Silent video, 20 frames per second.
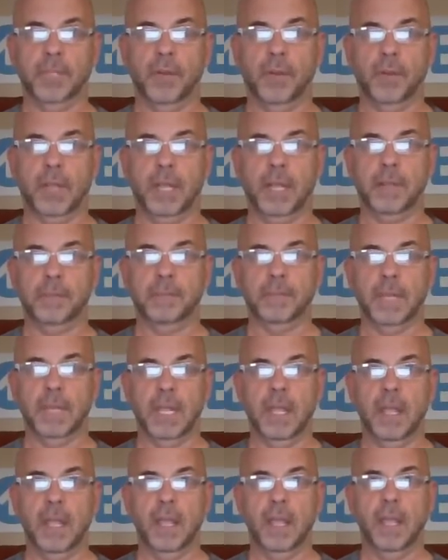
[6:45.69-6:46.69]
Okay,
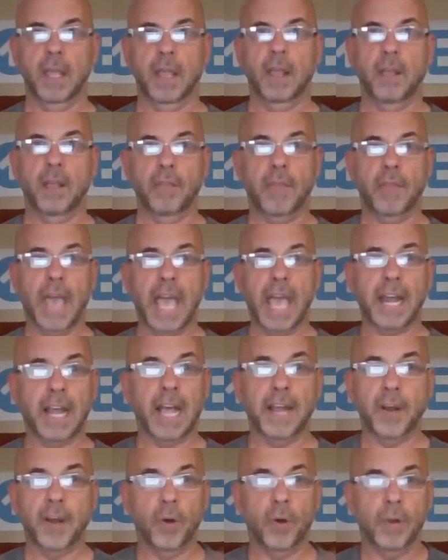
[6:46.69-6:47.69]
that
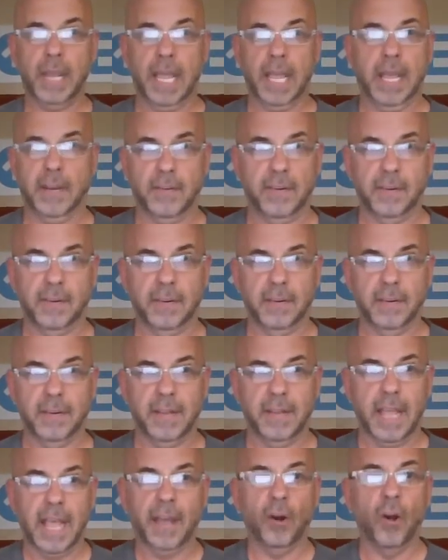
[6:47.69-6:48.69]
I don't get
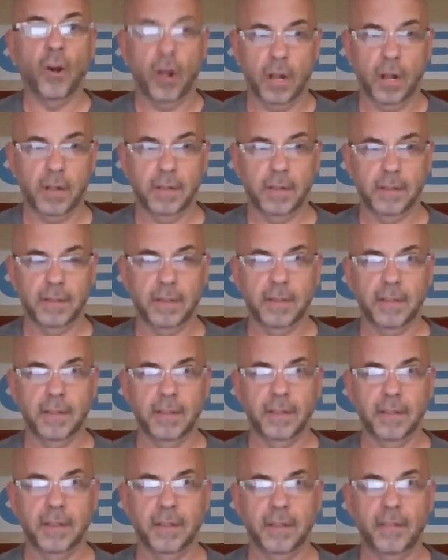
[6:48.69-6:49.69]
at all.
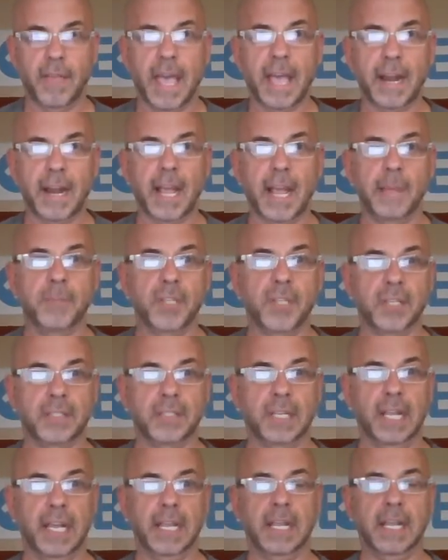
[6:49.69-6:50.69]
That I'm
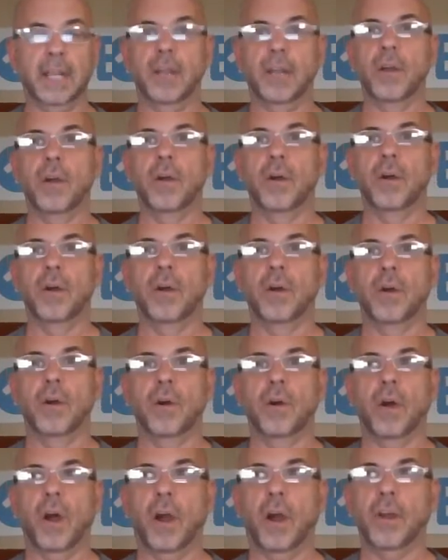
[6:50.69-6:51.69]
just like,
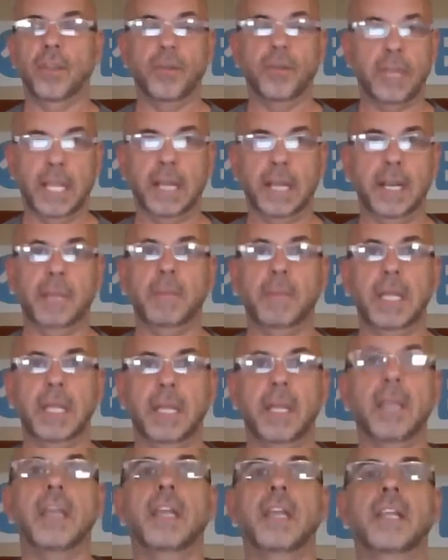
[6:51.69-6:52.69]
are you kidding
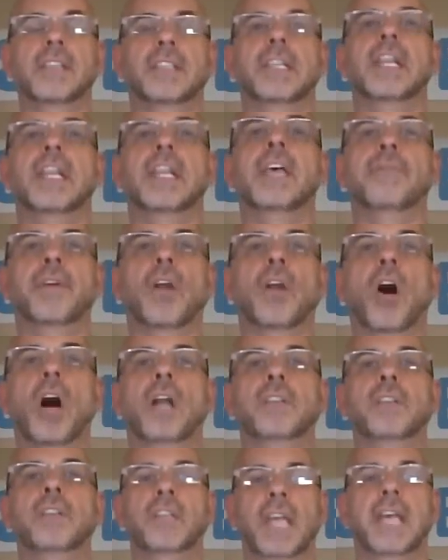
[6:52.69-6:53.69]
me? Listen, if an
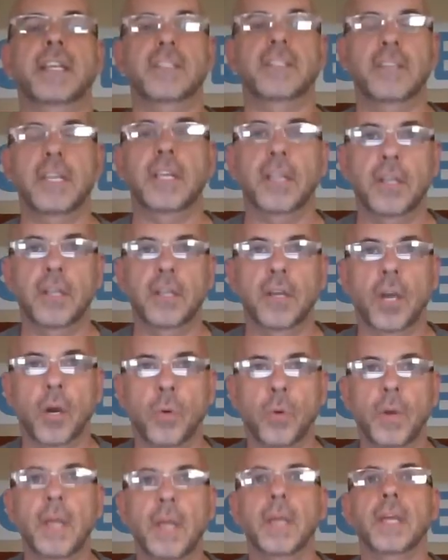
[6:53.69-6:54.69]
alt tech
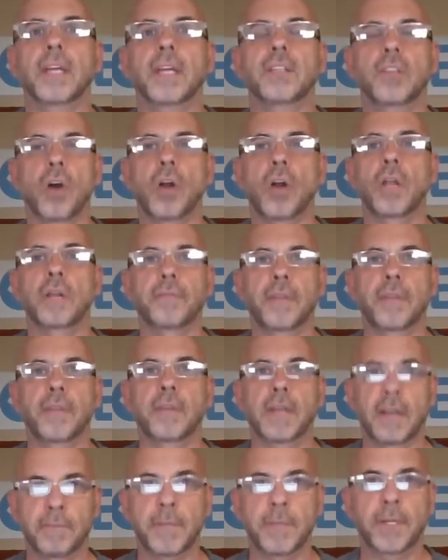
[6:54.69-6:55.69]
CEO is calling for the
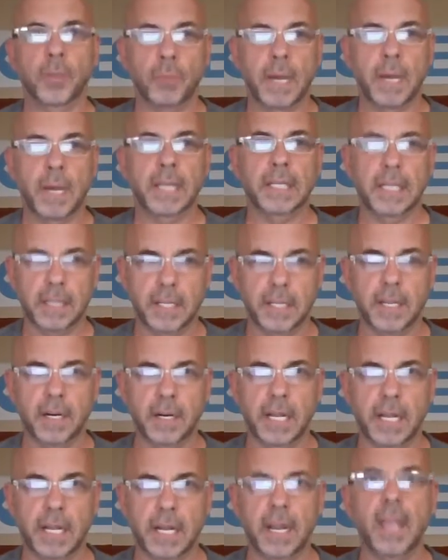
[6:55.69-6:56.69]
government to regulate the
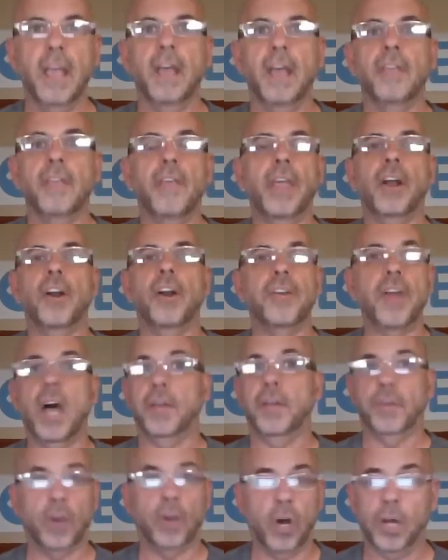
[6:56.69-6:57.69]
internet, they are
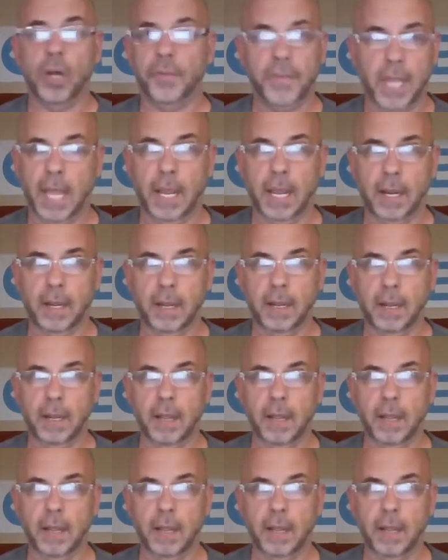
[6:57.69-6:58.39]
not alt tech.